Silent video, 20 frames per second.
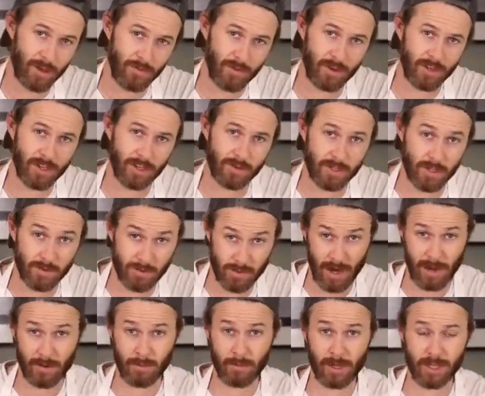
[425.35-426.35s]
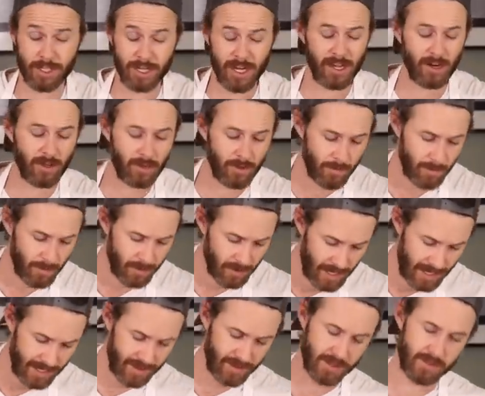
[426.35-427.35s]
If you did, subscribe to my channel,
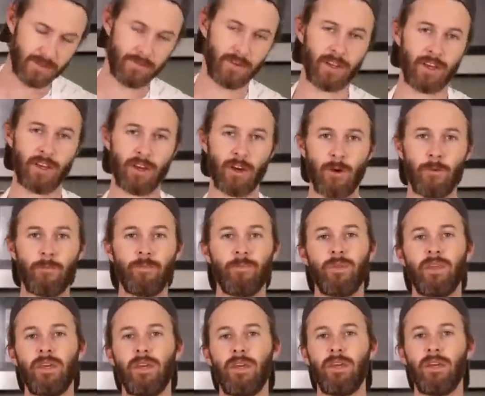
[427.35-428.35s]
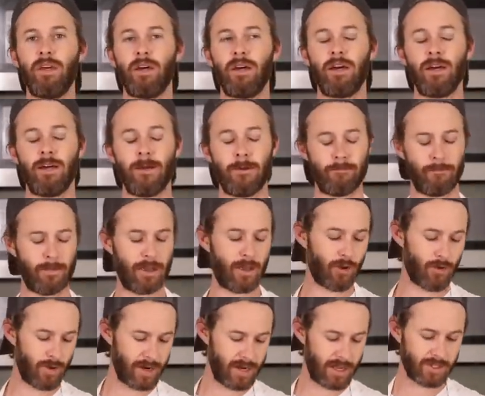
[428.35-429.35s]
like this video. The um,
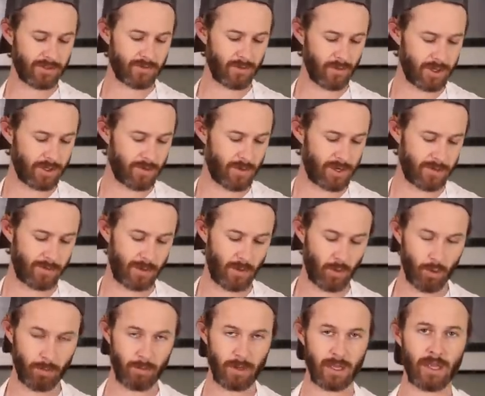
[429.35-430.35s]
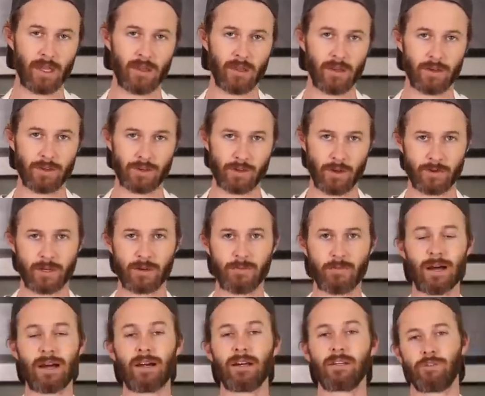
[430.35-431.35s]
ingredients for this recipe will be in the description
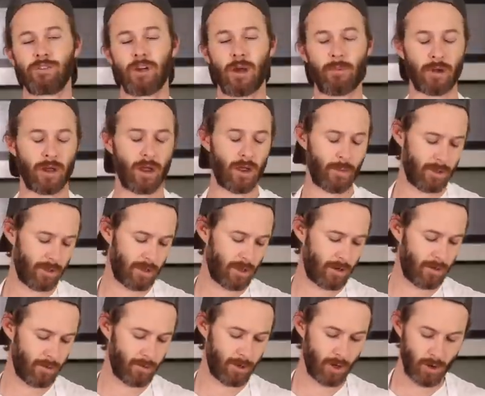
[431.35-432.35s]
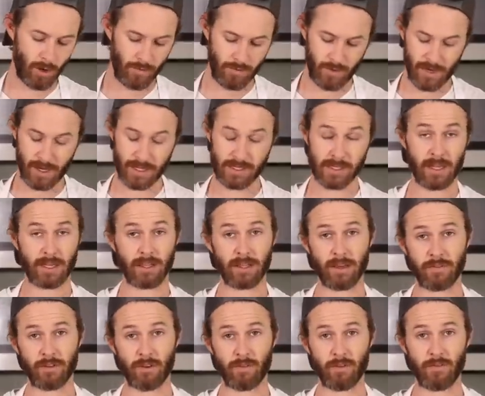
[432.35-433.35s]
box. Drop a comment letting me know if you guys like
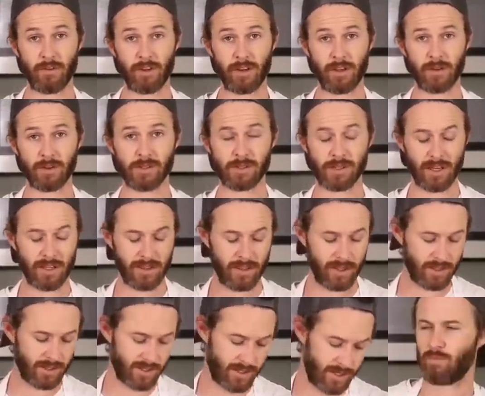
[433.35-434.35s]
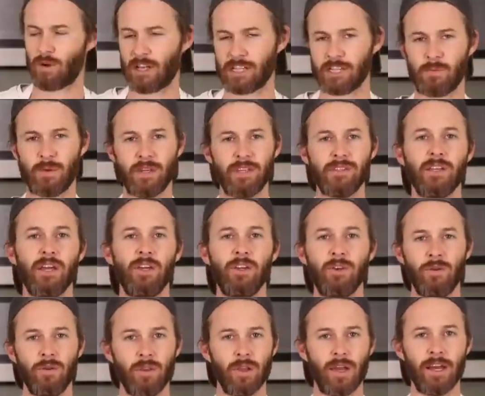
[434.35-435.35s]
leftover videos like this, recipes that
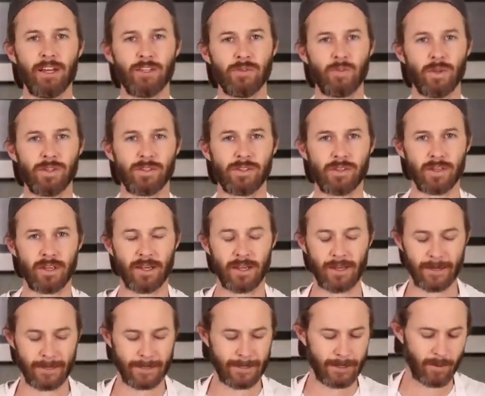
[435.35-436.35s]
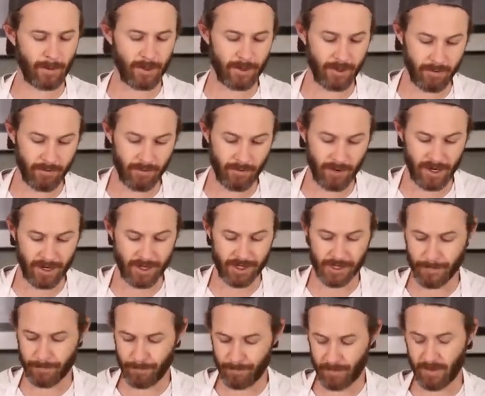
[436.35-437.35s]
utilize what's uh, you know in your
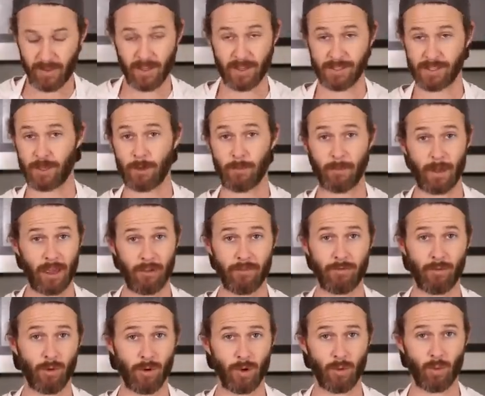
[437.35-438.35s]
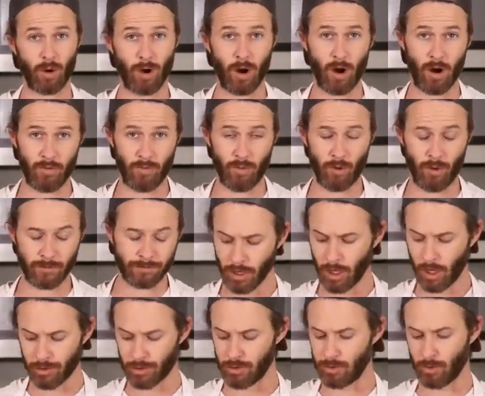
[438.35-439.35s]
fridge, the things that you pay for and work hard for.
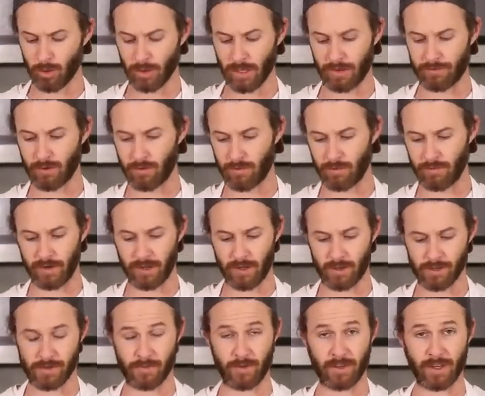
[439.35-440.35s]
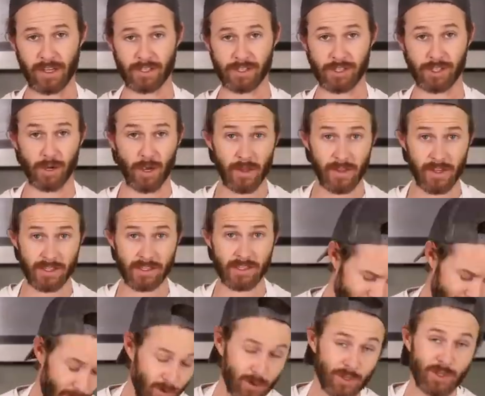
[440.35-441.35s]
I'll do more leftover videos if you guys enjoy this.
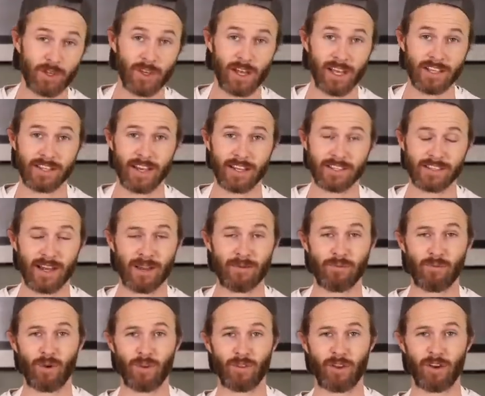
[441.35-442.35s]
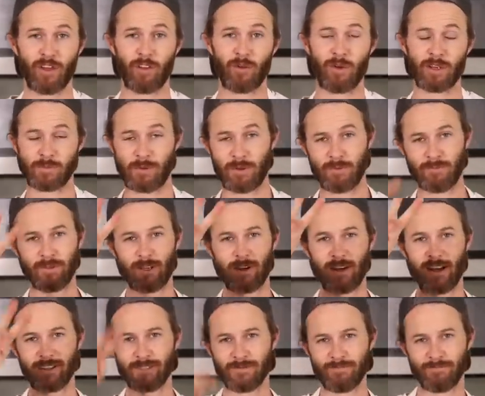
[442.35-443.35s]
I will see you guys next time with another recipe. Later
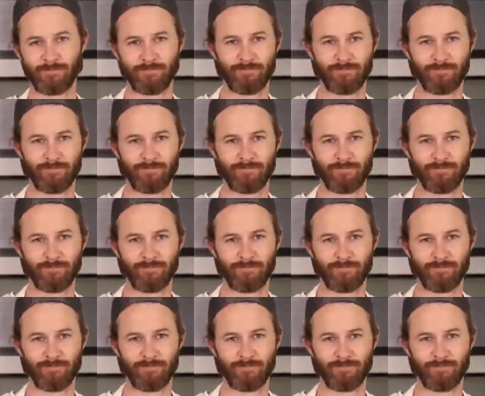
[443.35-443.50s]
guys.